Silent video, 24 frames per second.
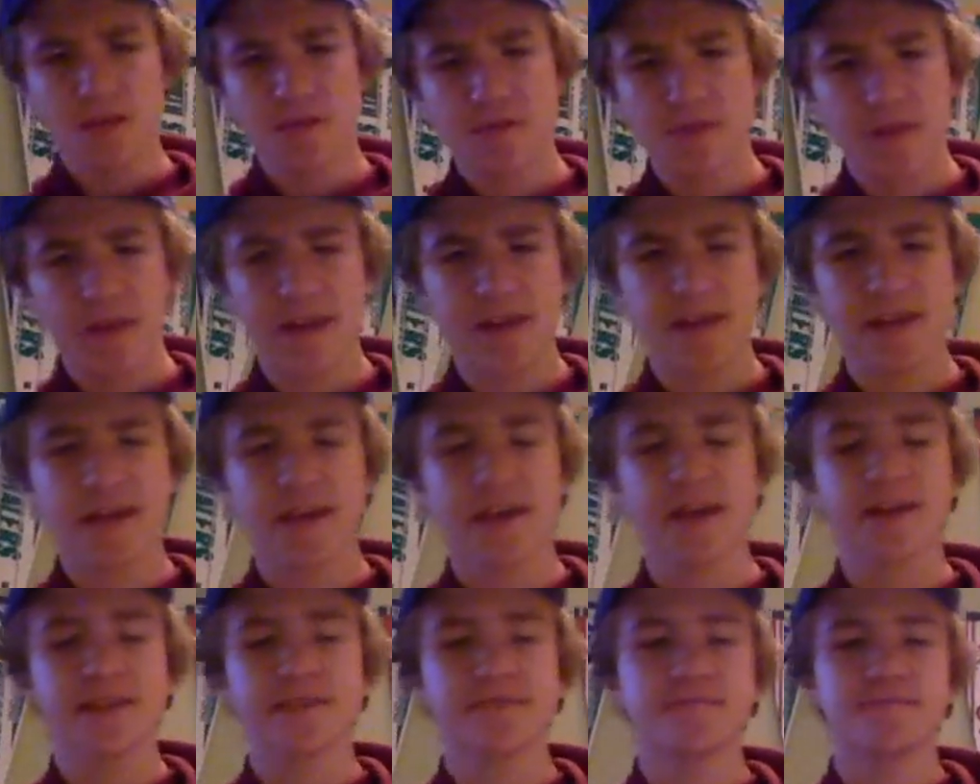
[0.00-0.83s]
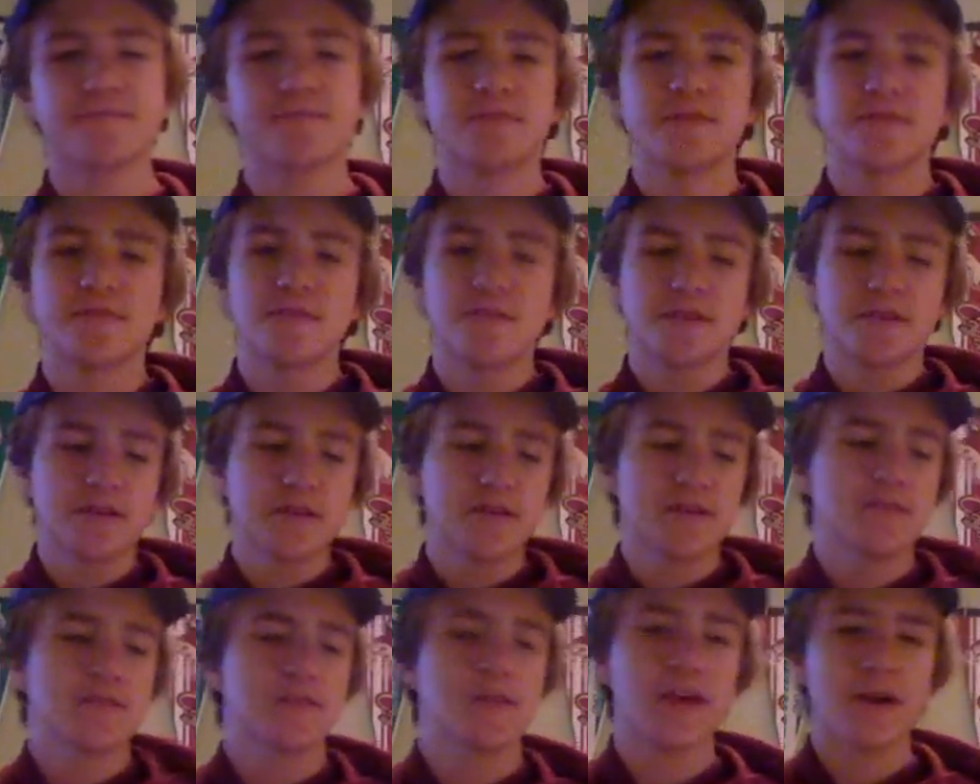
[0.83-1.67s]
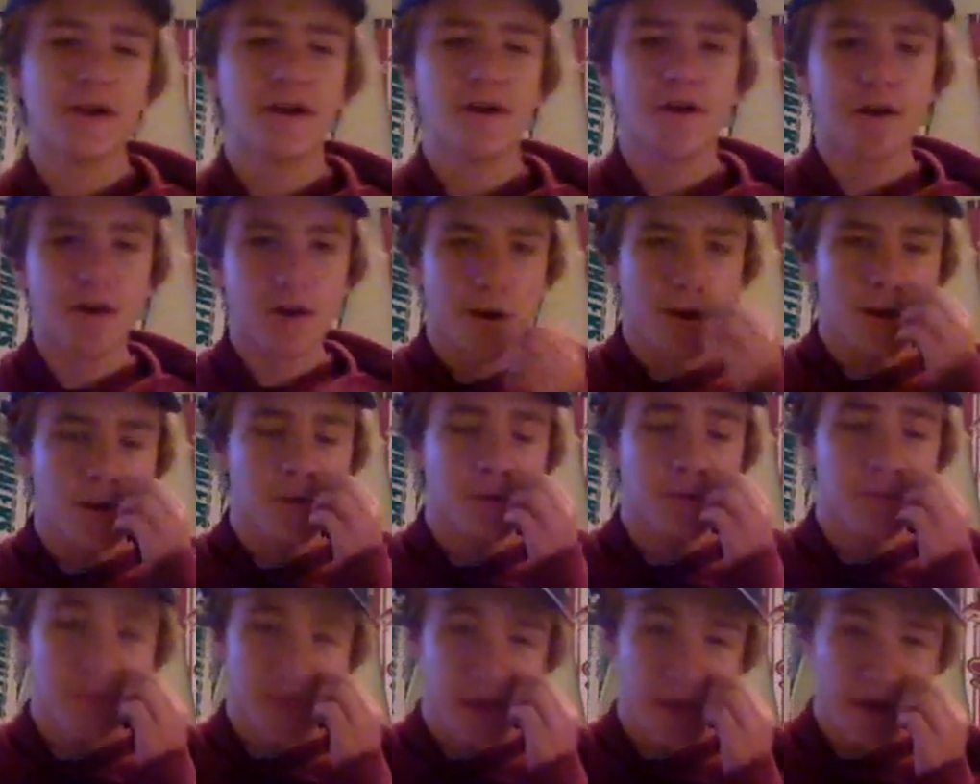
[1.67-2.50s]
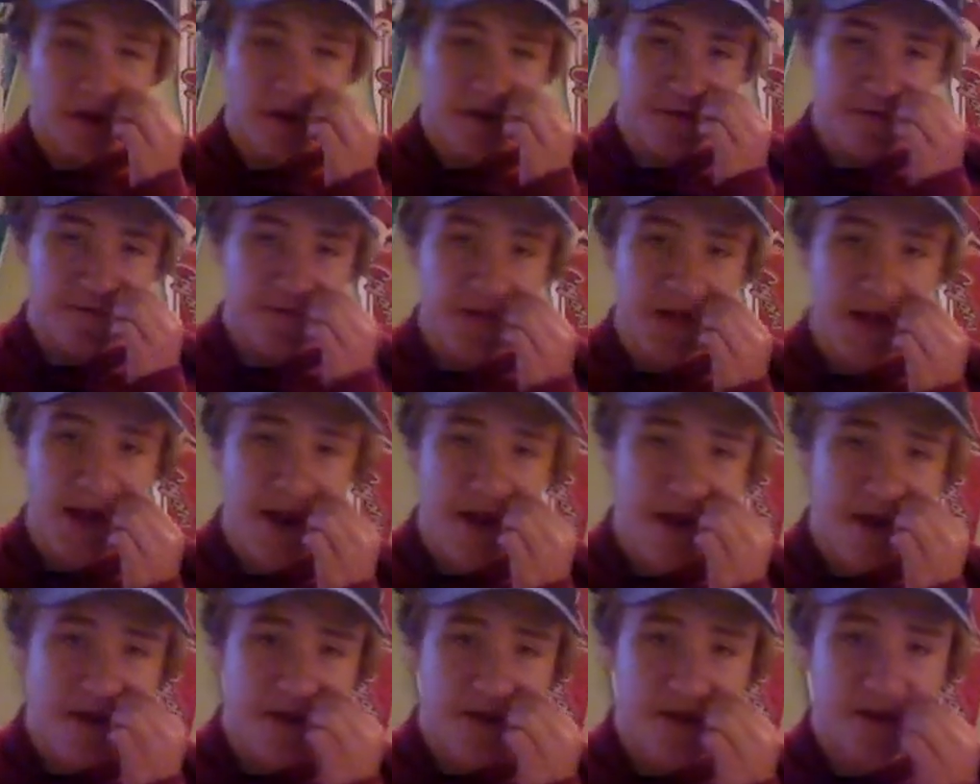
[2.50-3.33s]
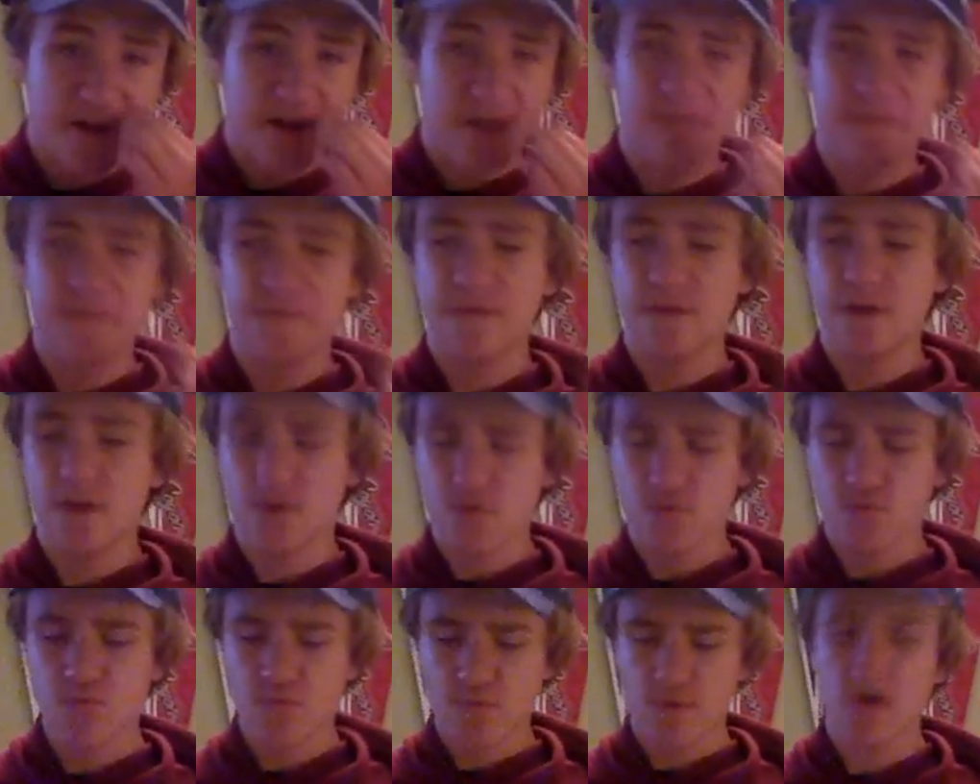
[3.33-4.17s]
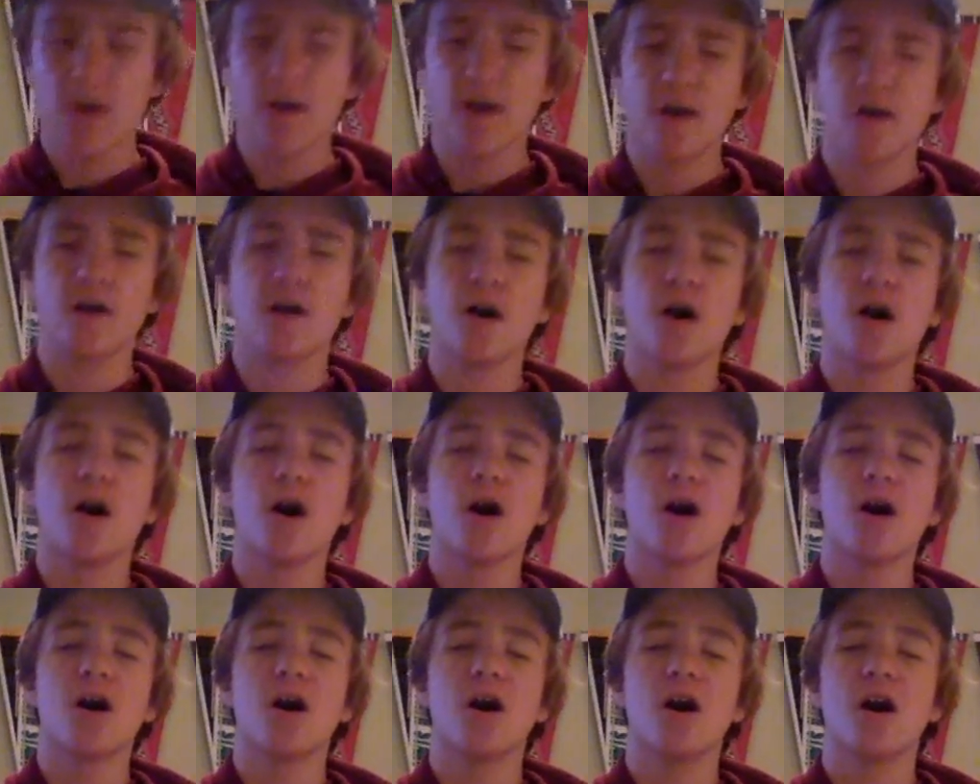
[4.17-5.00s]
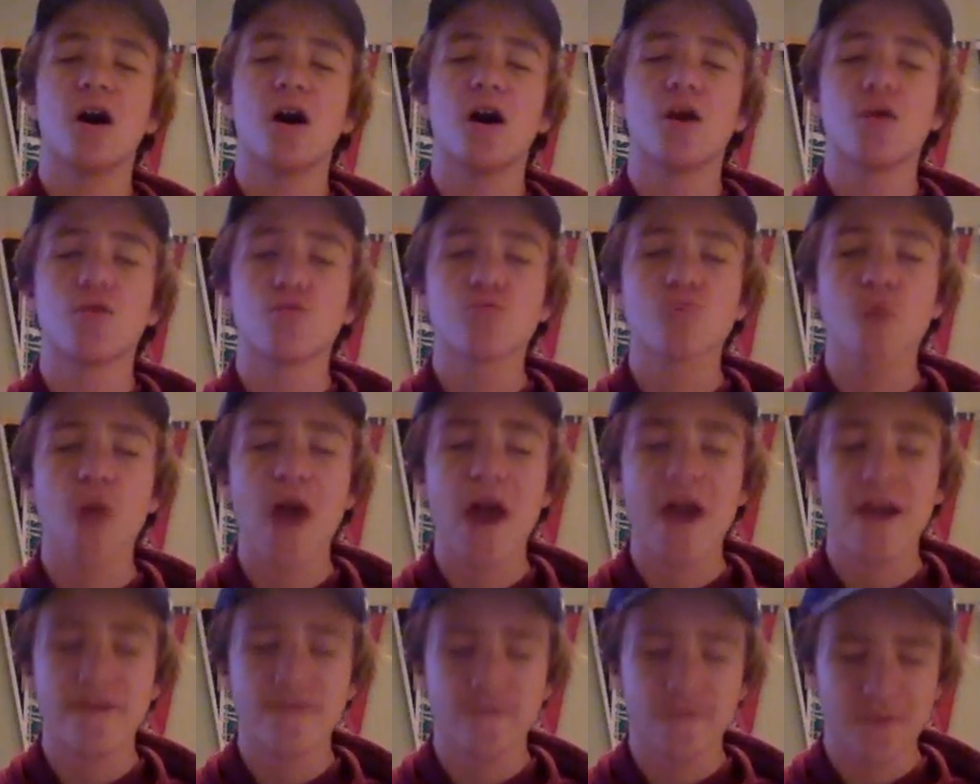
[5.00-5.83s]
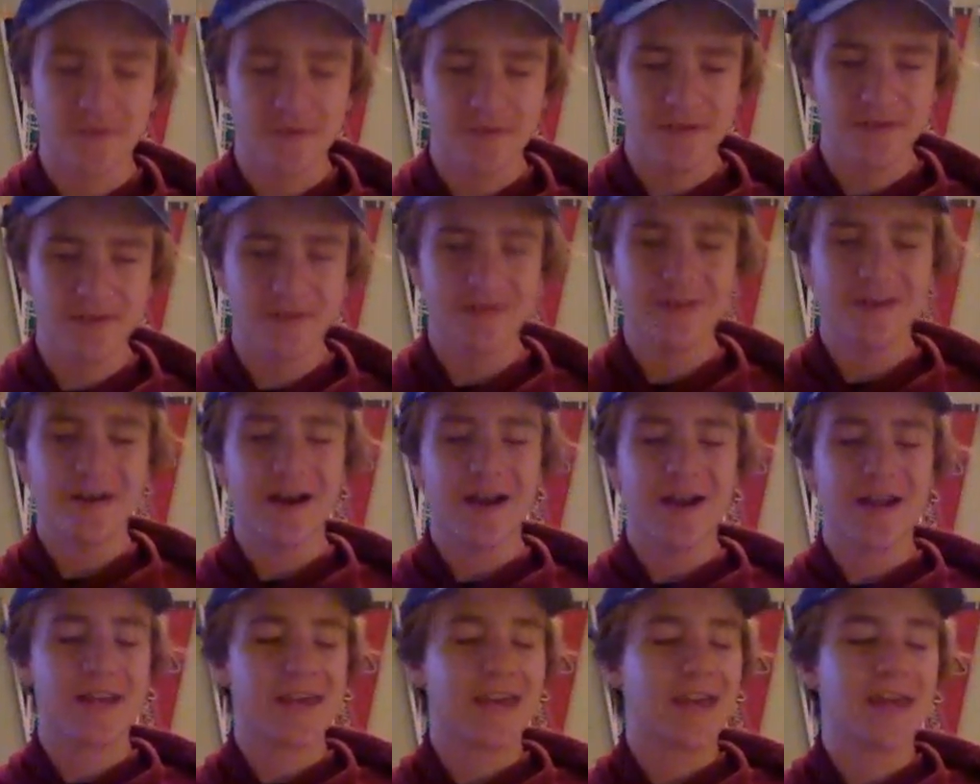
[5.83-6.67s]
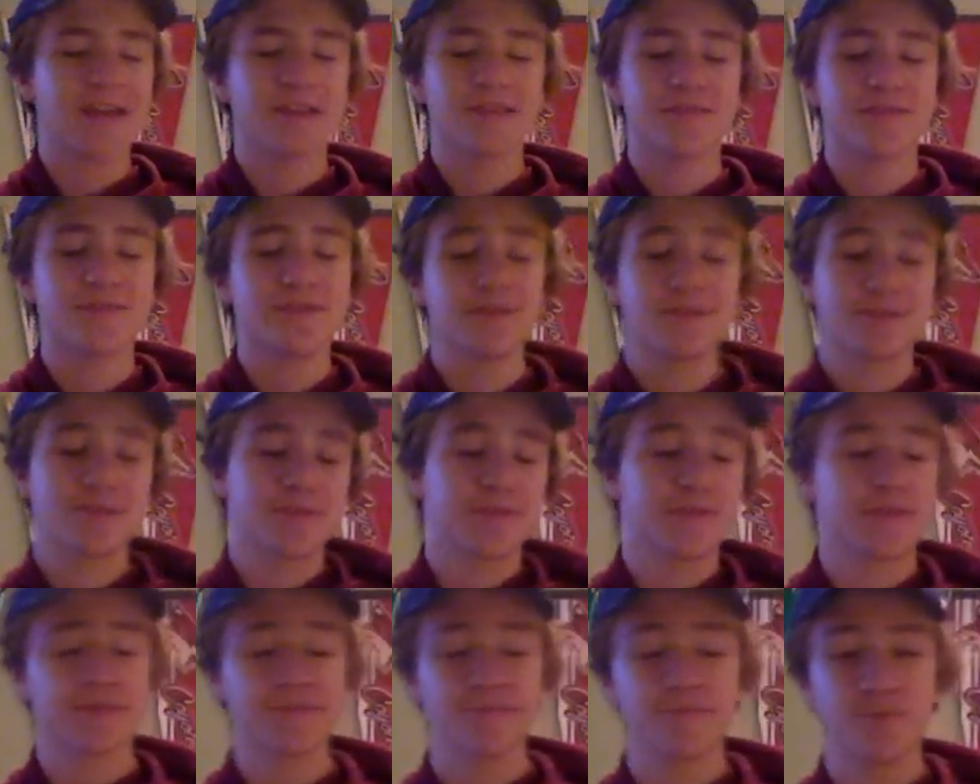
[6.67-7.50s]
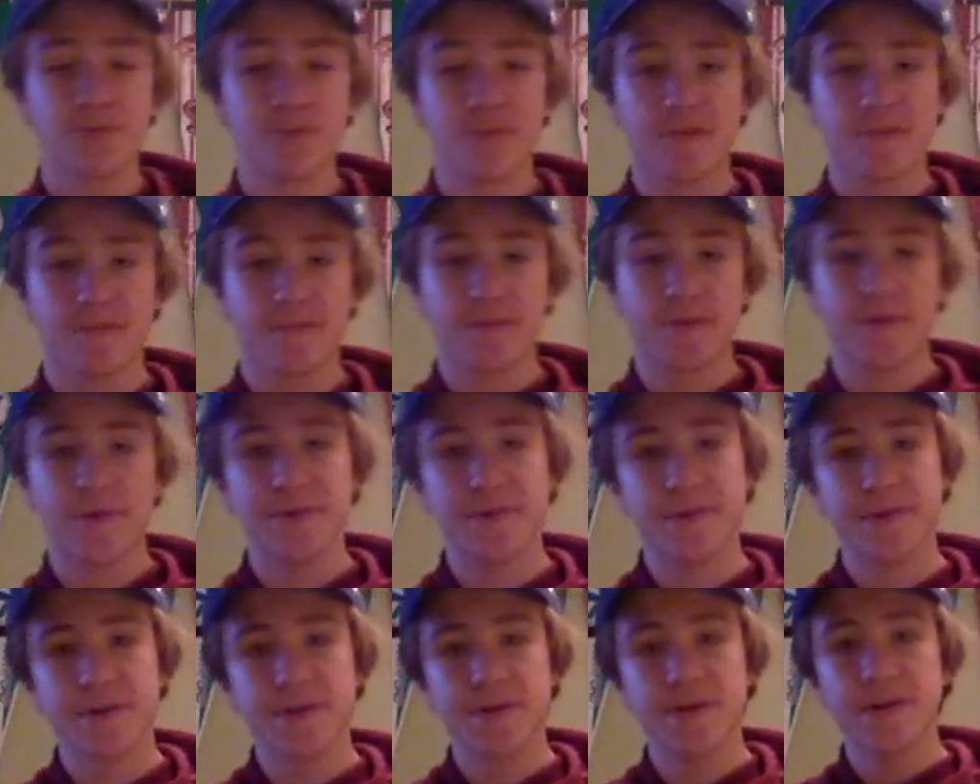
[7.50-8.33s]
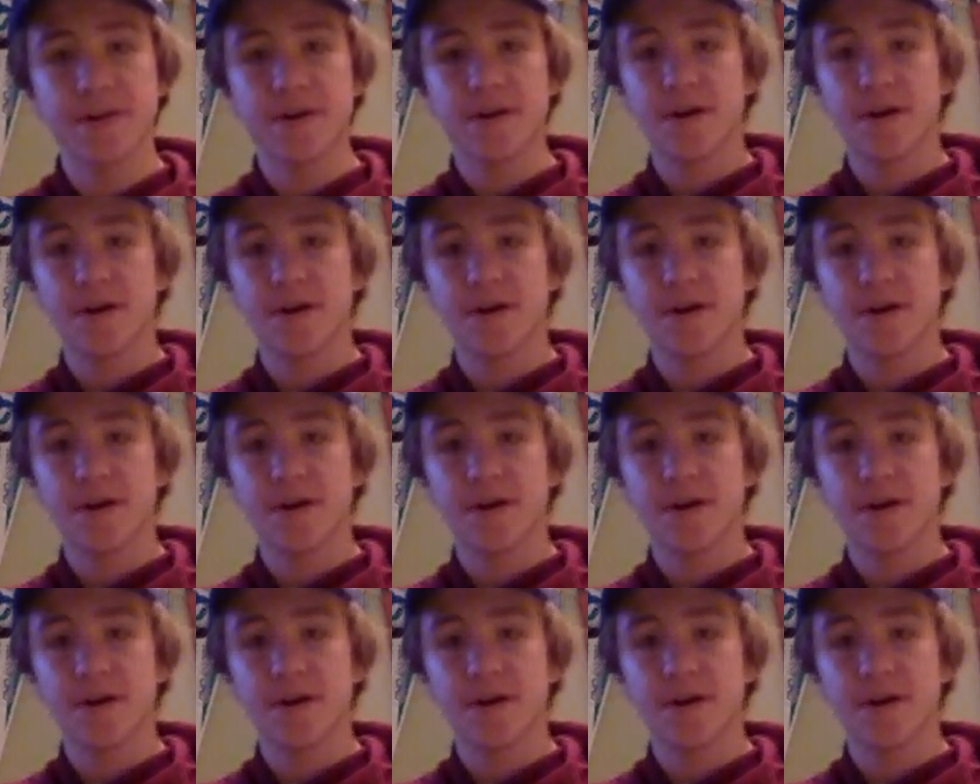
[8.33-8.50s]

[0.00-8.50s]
then again, they are they are a flyer a, a, a rival. I can't talk this morning apparently.